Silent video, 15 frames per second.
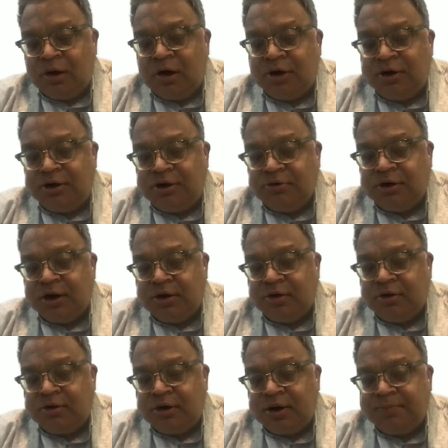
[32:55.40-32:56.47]
or you
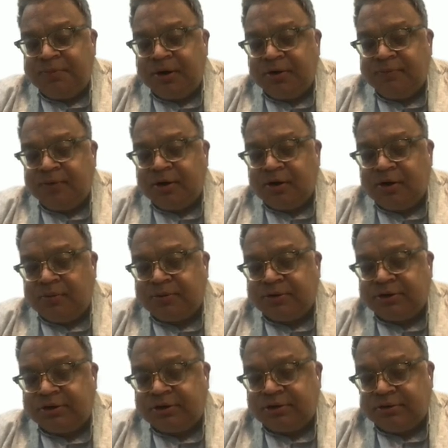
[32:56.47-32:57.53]
cannot appear for an
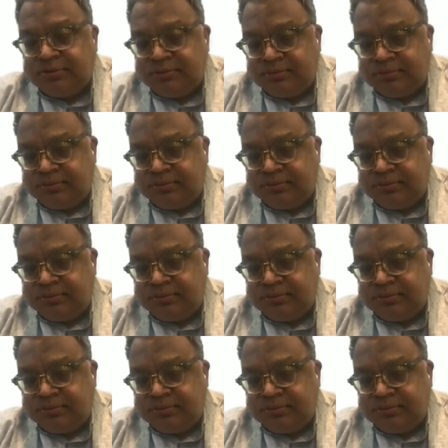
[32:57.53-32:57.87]
opposition.